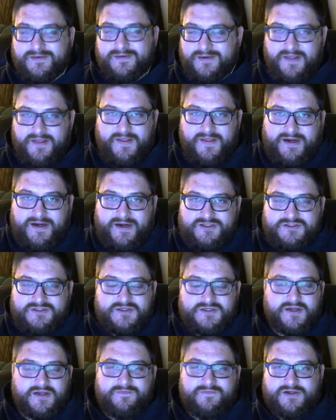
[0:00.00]
and then I just
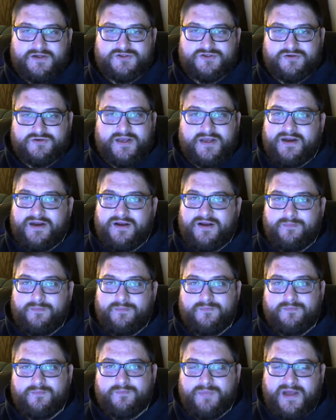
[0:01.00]
eventually end up
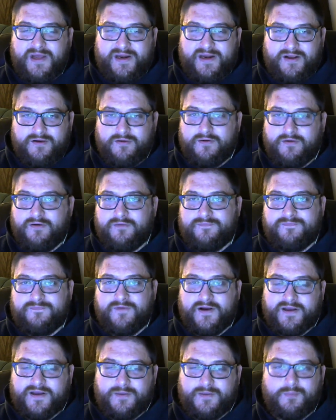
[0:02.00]
betting
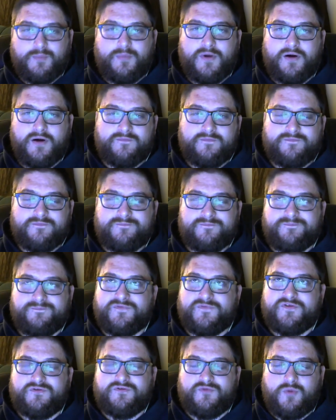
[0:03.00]
fucking
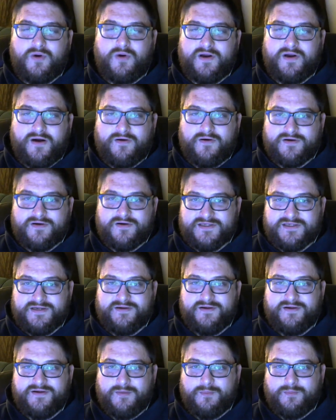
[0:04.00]
$20
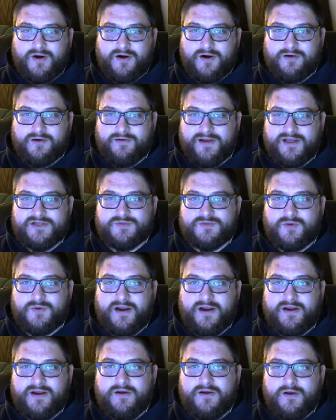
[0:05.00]
in dumb parlays where
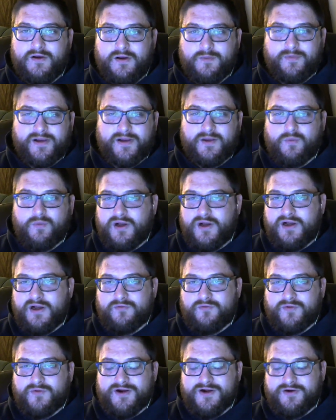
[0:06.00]
I'm like,
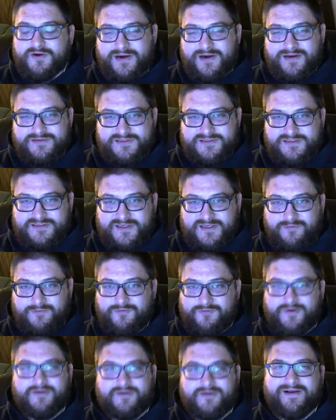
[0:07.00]
well, Ronda Rousey's like a
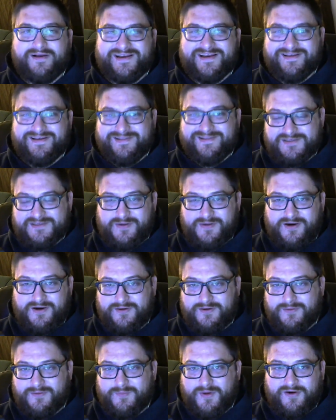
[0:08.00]
free leg in this
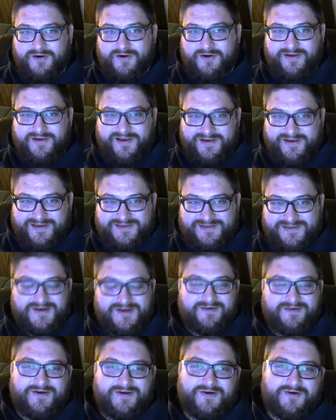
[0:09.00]
parlay against
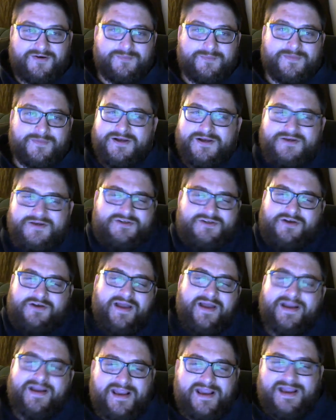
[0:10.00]
Holly Holm, so
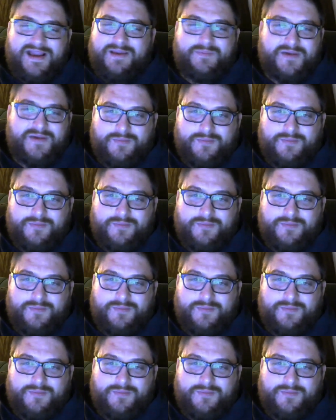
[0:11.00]
that can't be a